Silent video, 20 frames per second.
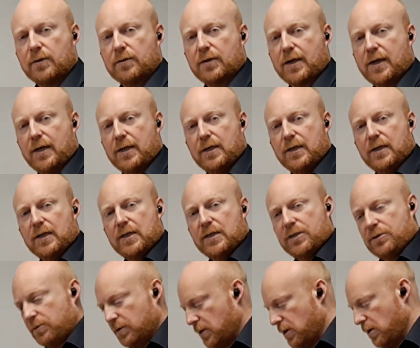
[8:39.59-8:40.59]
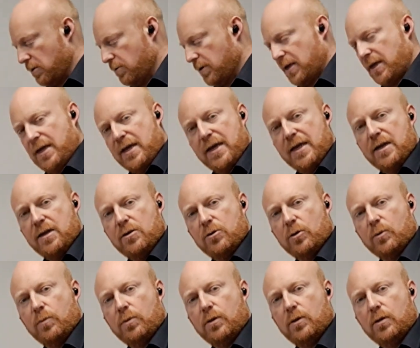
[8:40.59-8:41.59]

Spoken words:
Okay, so we go in and up.